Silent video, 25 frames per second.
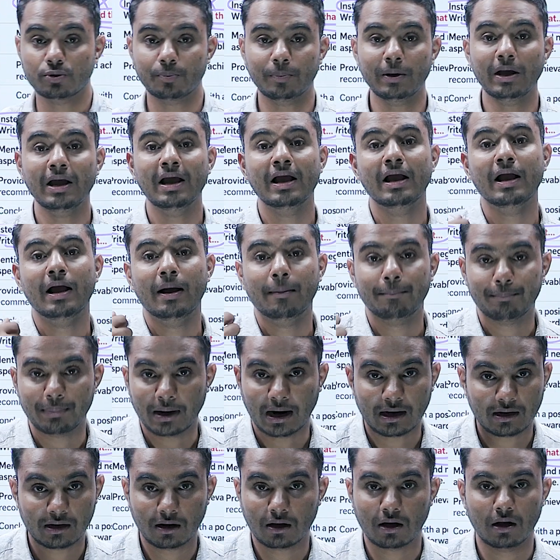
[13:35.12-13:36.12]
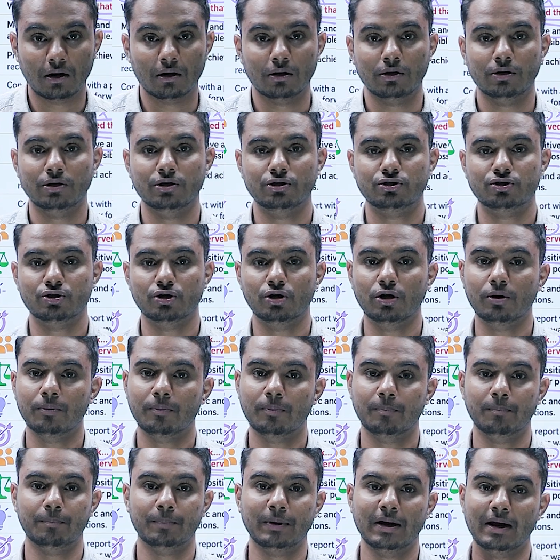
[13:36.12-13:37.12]
should be practical. It
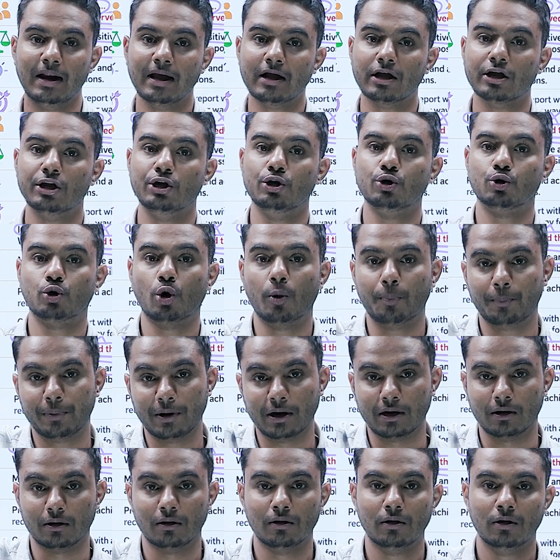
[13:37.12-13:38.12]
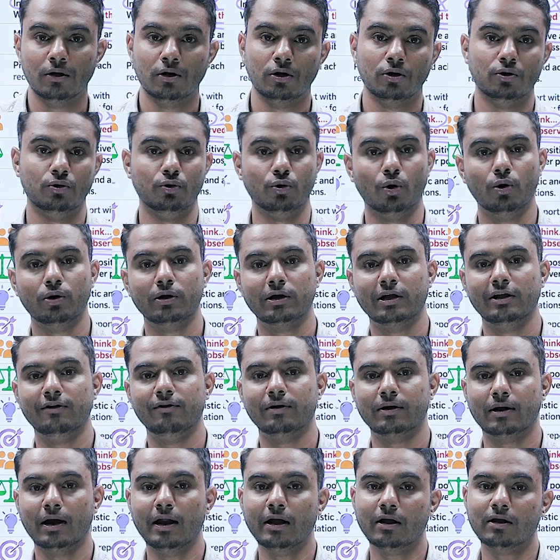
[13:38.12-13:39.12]
shouldn't be like utopian. Don't
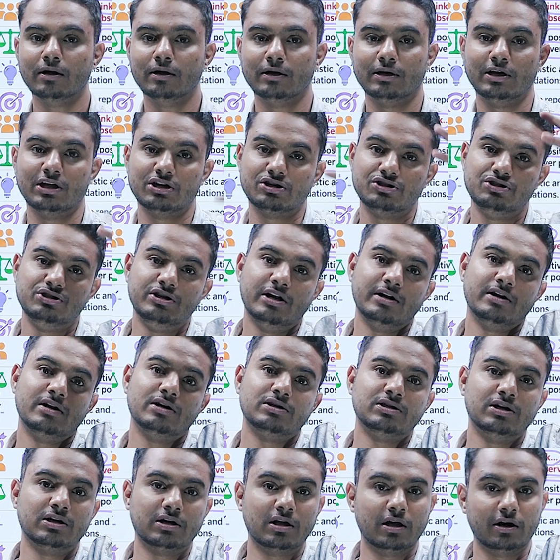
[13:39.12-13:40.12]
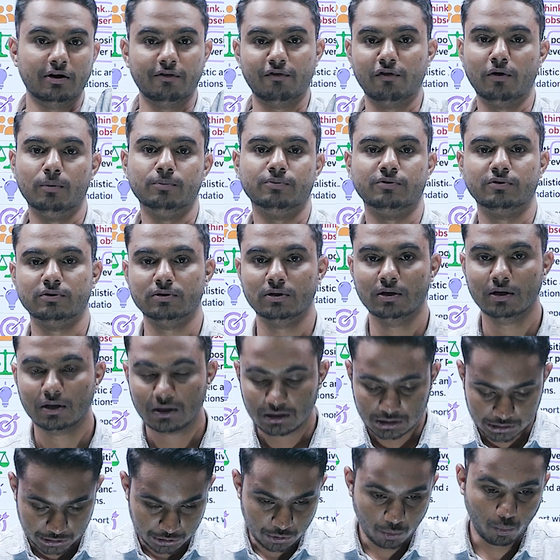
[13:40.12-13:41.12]
give it like next generation ka reforms.
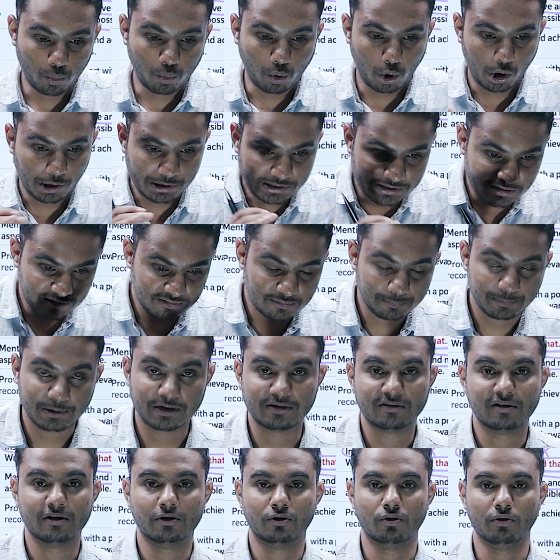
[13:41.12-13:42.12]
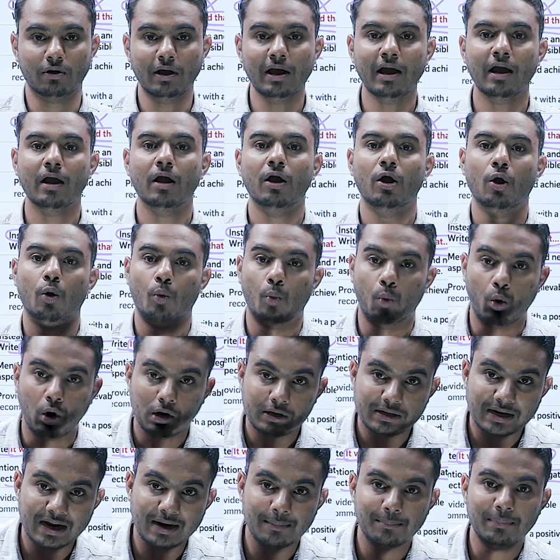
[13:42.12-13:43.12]
Give what is present today,
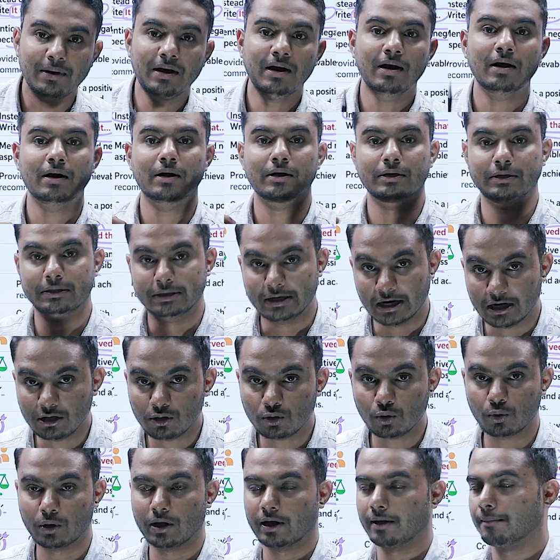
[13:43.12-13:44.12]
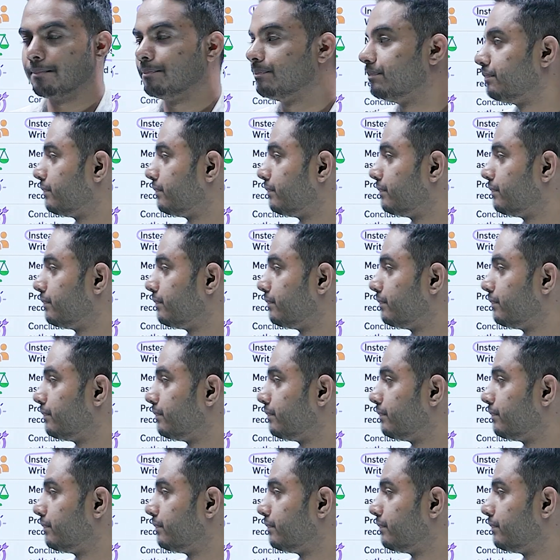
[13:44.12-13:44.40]
what can be done today.